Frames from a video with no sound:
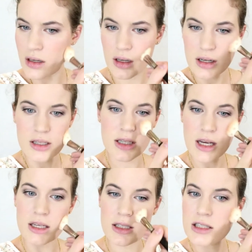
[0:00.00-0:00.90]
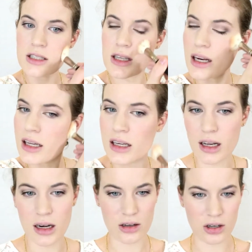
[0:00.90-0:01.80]
It is a stunning
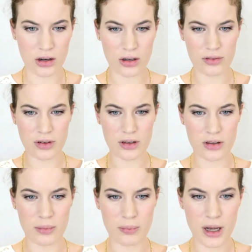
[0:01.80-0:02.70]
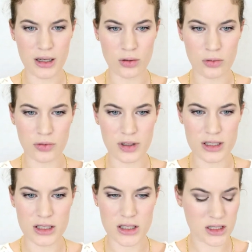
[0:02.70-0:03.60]
color, however the payoff
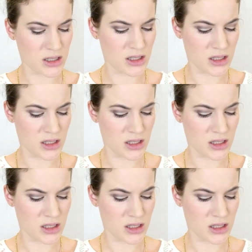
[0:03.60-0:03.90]
is